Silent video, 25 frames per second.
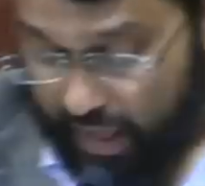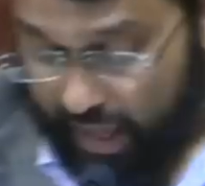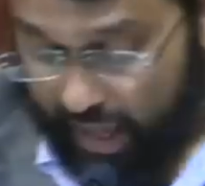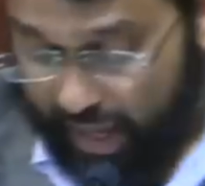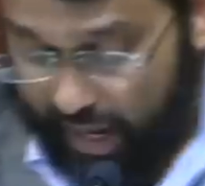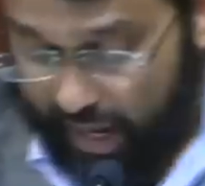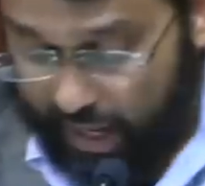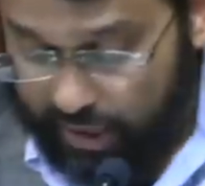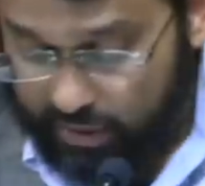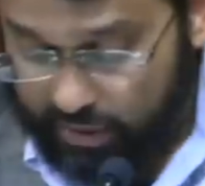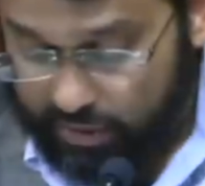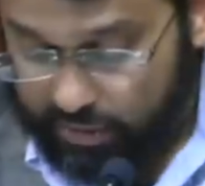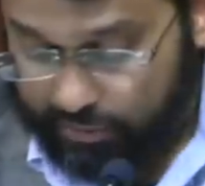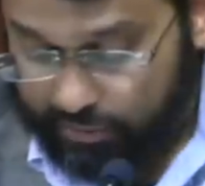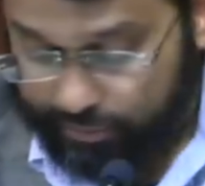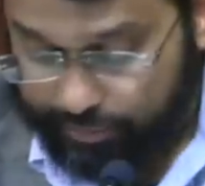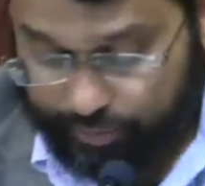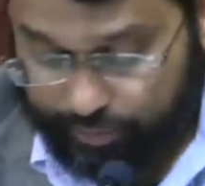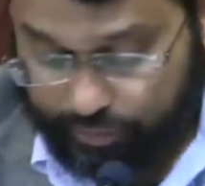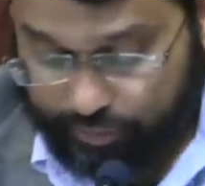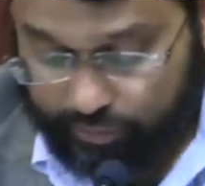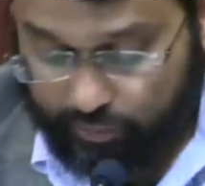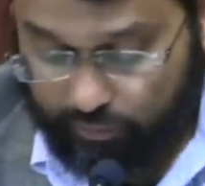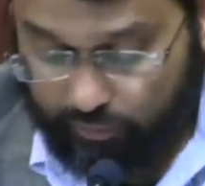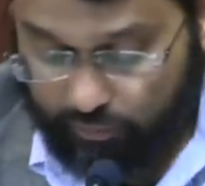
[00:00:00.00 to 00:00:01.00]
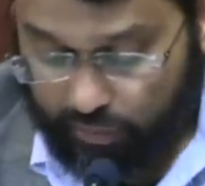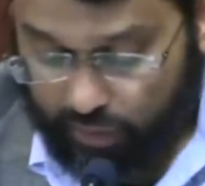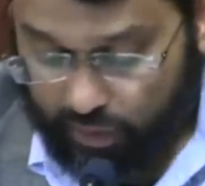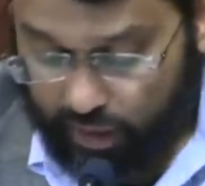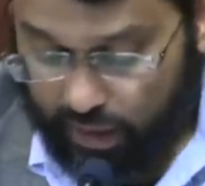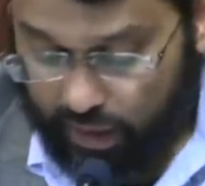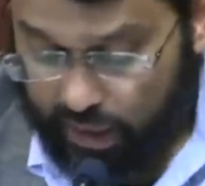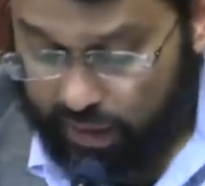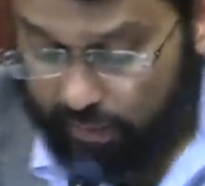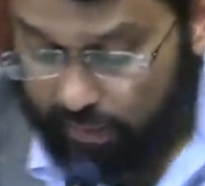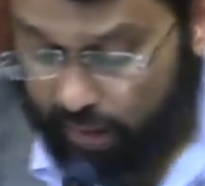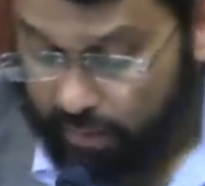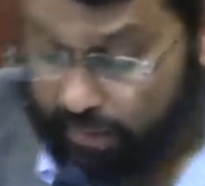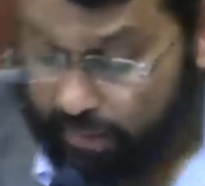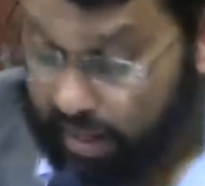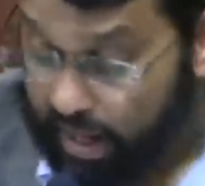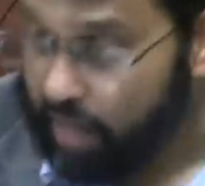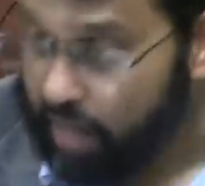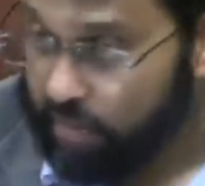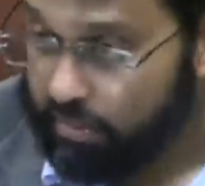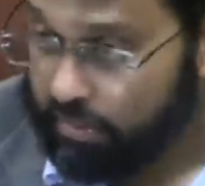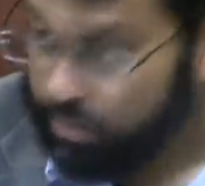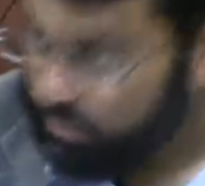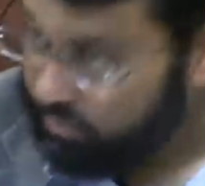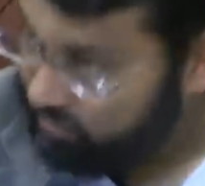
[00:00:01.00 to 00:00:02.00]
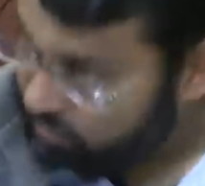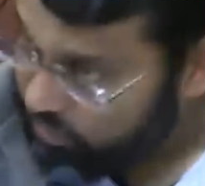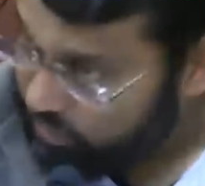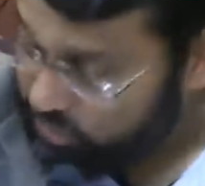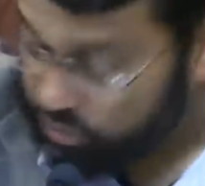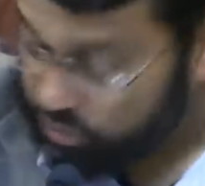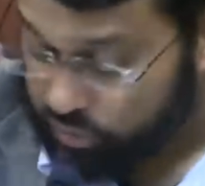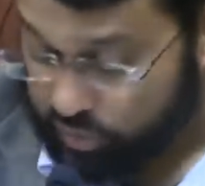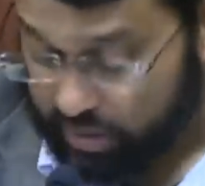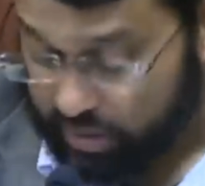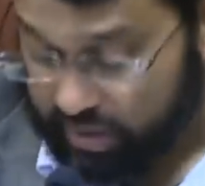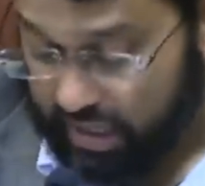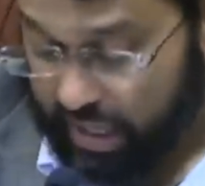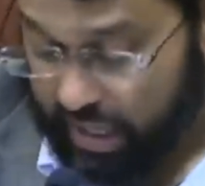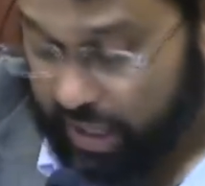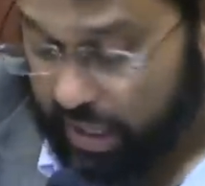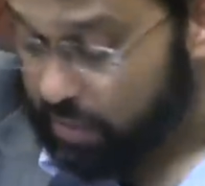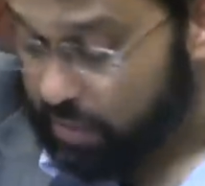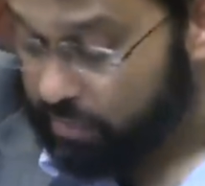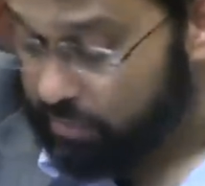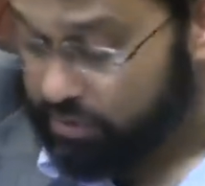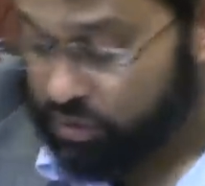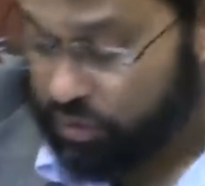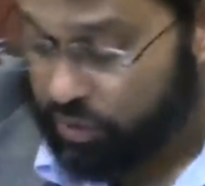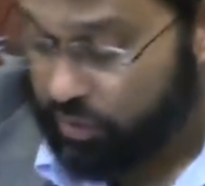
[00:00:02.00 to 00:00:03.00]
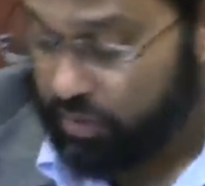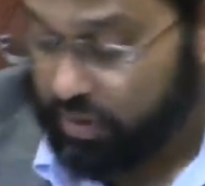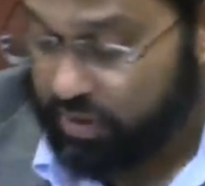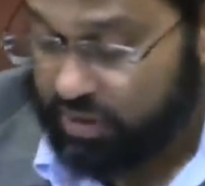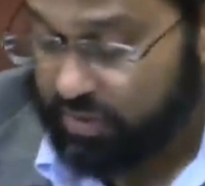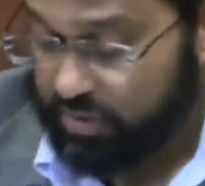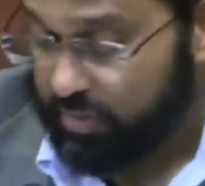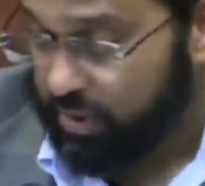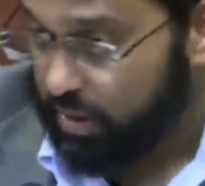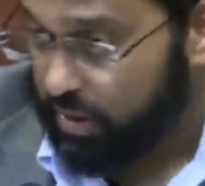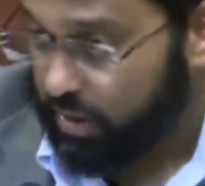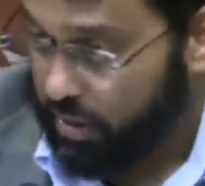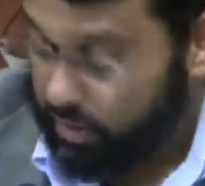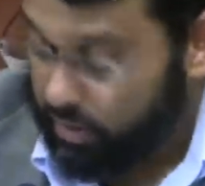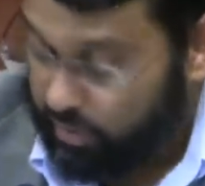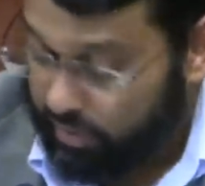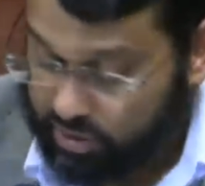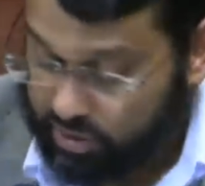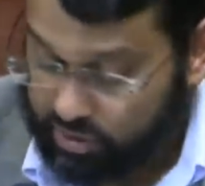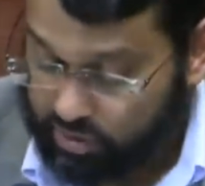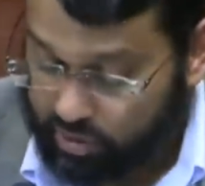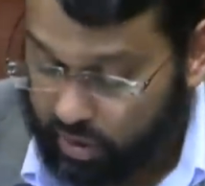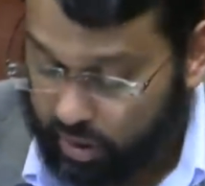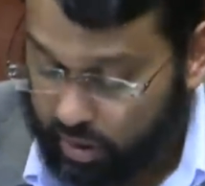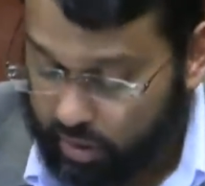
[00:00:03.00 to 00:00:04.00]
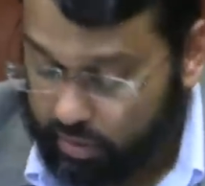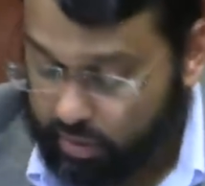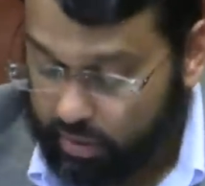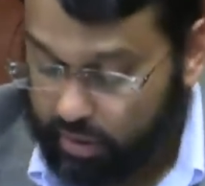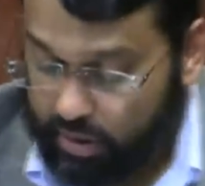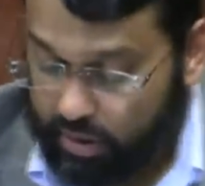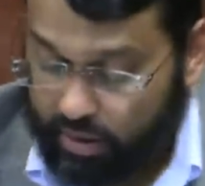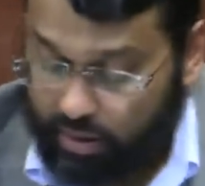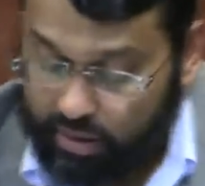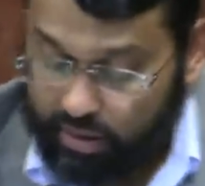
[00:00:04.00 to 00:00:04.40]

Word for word: And Imam Ahmed, very strict alim generally speaking, great scholar,